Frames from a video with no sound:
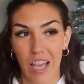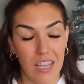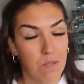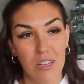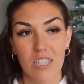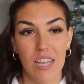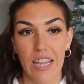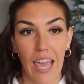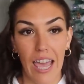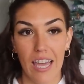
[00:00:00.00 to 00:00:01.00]
As much as I
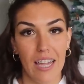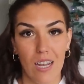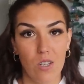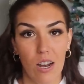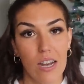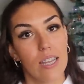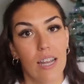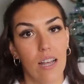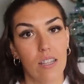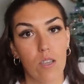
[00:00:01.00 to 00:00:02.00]
can, I try to eat
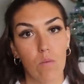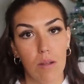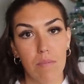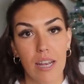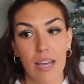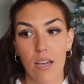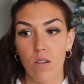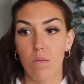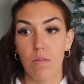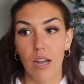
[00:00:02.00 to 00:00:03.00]
healthy when I'm eating
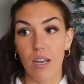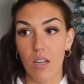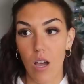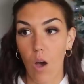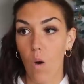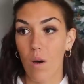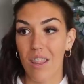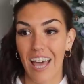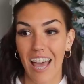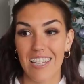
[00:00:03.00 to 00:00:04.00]
out, but I know
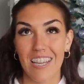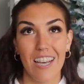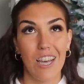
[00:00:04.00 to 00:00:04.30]
that